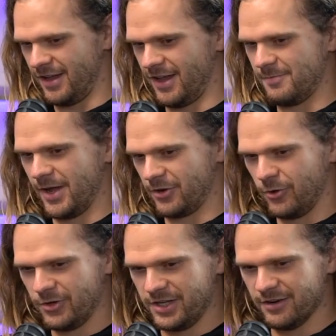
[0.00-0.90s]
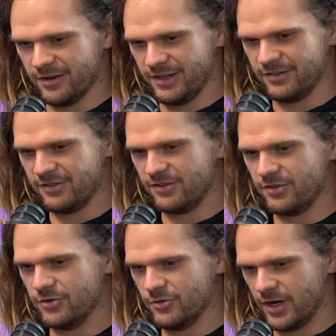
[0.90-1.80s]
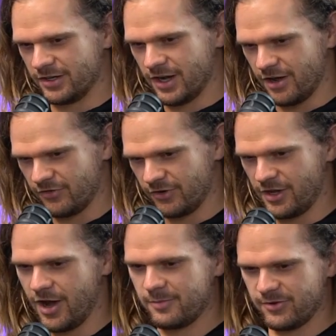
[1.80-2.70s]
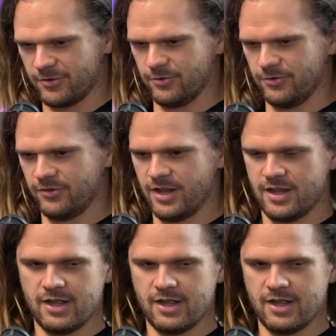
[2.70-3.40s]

My goal here is to uncover the obstacles